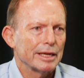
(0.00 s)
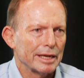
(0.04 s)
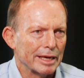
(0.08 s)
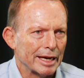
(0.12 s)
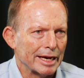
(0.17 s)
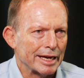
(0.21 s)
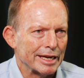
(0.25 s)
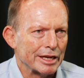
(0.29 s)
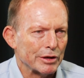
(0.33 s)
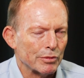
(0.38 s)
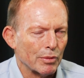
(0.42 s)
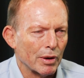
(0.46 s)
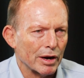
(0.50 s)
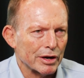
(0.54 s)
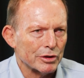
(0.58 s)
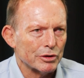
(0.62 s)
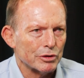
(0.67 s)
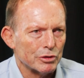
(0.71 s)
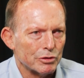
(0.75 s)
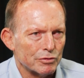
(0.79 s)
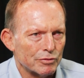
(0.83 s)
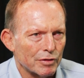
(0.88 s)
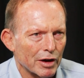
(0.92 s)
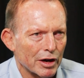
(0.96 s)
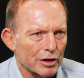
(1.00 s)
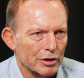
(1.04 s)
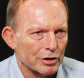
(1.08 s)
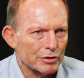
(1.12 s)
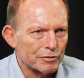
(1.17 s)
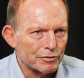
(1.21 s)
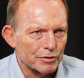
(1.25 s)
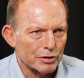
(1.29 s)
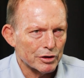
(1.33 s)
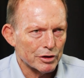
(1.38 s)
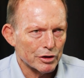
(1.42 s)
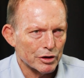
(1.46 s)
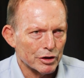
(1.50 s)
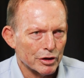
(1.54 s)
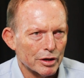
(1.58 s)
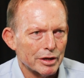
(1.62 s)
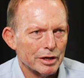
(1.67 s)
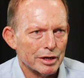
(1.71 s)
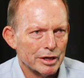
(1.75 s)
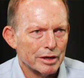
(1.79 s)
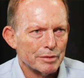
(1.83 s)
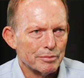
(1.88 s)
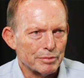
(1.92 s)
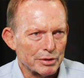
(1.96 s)
anyone who voted for her
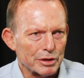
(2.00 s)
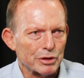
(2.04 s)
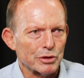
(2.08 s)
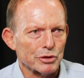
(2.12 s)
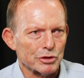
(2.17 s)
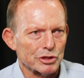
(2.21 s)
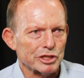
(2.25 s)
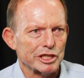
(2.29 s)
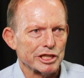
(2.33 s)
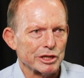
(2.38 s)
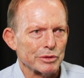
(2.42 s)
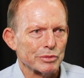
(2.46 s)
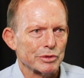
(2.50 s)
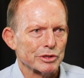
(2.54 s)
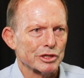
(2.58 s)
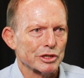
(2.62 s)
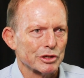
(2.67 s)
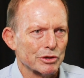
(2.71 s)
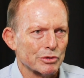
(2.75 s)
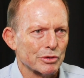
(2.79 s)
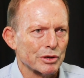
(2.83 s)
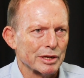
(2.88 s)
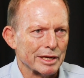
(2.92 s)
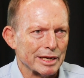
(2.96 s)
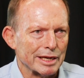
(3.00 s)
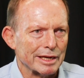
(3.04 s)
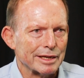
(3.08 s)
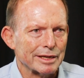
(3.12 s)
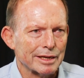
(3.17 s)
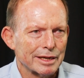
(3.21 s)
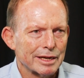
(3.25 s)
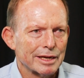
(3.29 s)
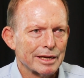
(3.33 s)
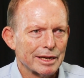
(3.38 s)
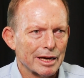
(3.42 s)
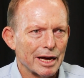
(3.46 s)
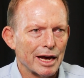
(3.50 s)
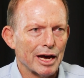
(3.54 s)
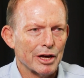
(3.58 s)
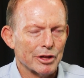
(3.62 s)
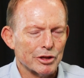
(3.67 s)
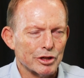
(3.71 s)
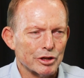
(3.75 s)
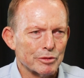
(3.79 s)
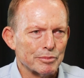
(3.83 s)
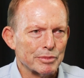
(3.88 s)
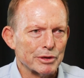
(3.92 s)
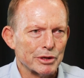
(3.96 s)
because she was a Green,
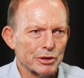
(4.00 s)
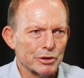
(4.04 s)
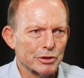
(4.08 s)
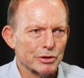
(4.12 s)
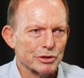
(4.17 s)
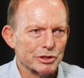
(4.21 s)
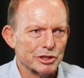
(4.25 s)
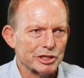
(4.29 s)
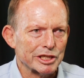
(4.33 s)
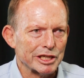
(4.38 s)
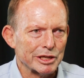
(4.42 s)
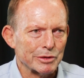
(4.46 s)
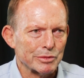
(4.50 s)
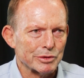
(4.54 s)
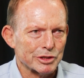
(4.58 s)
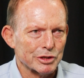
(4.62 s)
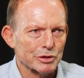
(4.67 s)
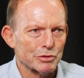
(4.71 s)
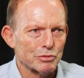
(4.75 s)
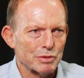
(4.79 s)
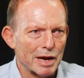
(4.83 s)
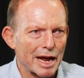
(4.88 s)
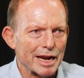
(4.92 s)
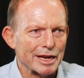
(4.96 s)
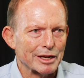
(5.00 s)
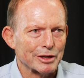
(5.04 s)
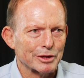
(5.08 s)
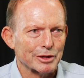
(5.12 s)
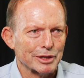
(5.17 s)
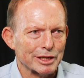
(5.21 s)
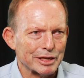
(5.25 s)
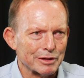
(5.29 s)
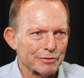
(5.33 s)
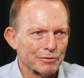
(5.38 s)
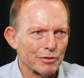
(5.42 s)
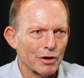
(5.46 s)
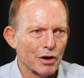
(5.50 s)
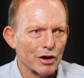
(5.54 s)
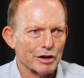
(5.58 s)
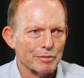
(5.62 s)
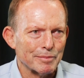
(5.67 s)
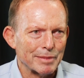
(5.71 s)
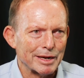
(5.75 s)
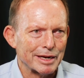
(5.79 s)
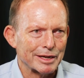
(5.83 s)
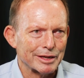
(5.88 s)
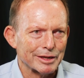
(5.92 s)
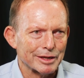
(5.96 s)
other than because she was a radical
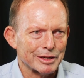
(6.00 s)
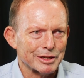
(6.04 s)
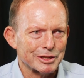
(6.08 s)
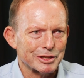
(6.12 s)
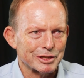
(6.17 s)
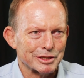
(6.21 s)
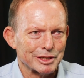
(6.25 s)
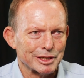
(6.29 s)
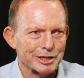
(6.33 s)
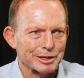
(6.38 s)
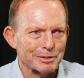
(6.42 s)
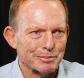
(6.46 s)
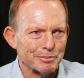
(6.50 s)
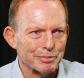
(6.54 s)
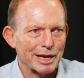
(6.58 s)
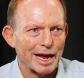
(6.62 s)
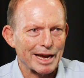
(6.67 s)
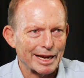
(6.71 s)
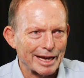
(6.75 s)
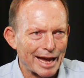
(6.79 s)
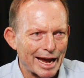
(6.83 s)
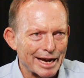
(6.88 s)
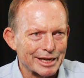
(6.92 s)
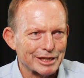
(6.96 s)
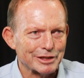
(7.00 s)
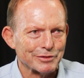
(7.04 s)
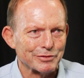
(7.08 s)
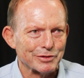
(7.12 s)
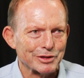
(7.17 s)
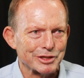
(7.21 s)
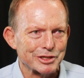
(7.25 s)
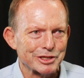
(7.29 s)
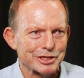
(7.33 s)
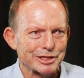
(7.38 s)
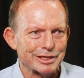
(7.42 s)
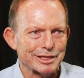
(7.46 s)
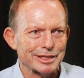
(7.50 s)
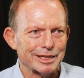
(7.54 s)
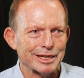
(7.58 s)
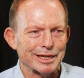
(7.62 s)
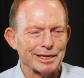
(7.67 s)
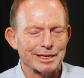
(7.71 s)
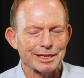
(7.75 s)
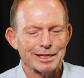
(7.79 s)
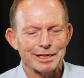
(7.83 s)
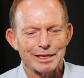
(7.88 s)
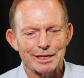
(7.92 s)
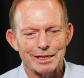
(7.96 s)
environmentalist and black activist,
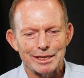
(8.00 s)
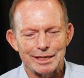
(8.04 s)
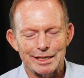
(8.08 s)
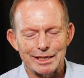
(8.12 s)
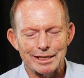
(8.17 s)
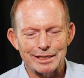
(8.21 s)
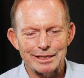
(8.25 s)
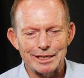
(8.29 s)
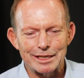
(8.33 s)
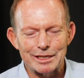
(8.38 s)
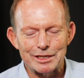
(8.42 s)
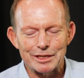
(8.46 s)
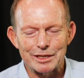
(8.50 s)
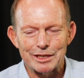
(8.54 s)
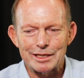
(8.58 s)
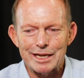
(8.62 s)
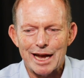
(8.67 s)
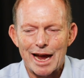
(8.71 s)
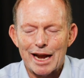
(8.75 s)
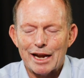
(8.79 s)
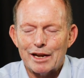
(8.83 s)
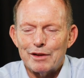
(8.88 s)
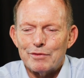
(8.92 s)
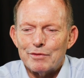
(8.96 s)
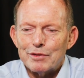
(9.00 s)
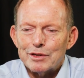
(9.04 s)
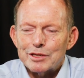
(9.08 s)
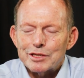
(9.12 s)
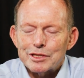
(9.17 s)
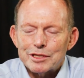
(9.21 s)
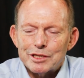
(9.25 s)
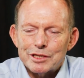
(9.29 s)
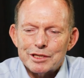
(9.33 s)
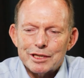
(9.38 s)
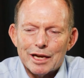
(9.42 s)
Indigenous activist.